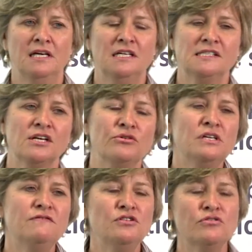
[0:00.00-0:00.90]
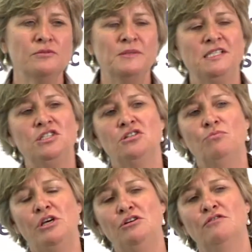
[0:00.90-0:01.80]
So if you're in a position
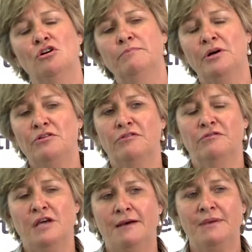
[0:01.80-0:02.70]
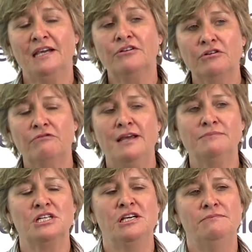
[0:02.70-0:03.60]
where you've got both accurate RAM
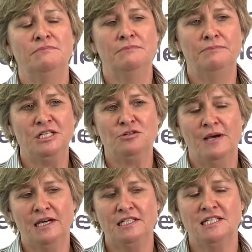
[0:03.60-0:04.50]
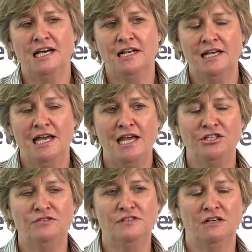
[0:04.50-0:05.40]
team benchmarking data
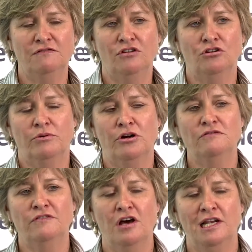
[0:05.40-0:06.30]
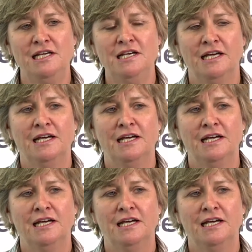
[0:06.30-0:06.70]
and you've done flock profiling,